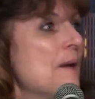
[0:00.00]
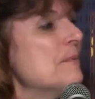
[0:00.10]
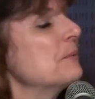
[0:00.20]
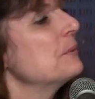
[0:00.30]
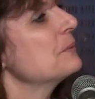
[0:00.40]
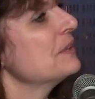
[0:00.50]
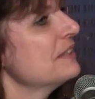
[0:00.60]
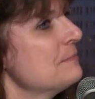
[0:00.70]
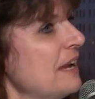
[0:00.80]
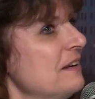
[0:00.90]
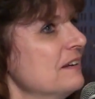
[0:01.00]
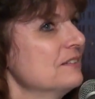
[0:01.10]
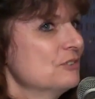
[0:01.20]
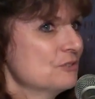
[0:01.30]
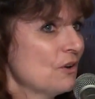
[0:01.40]
But what really made a
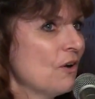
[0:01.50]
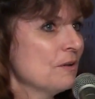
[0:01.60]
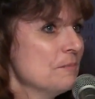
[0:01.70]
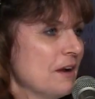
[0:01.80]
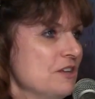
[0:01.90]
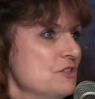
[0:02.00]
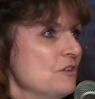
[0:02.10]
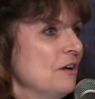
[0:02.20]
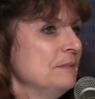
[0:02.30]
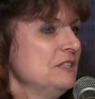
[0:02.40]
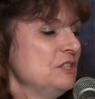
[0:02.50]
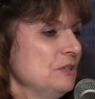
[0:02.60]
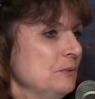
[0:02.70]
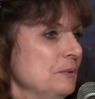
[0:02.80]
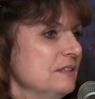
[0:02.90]
strong impression on me,
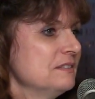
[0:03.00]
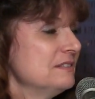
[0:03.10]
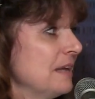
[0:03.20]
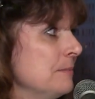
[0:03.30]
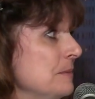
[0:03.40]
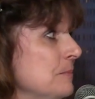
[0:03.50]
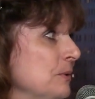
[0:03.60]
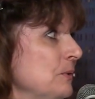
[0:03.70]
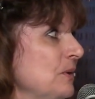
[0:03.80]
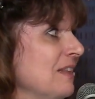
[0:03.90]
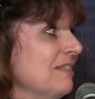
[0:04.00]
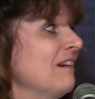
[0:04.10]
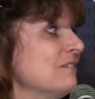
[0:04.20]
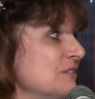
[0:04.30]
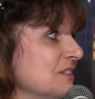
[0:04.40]
too, was Debbie Boone. I
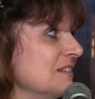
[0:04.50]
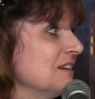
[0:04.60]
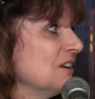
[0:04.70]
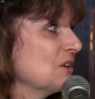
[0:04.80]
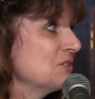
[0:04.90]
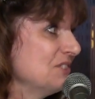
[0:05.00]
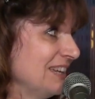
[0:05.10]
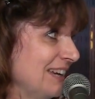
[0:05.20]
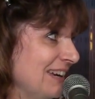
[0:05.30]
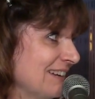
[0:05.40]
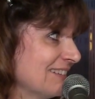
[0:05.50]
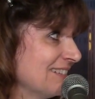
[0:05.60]
loved her singing.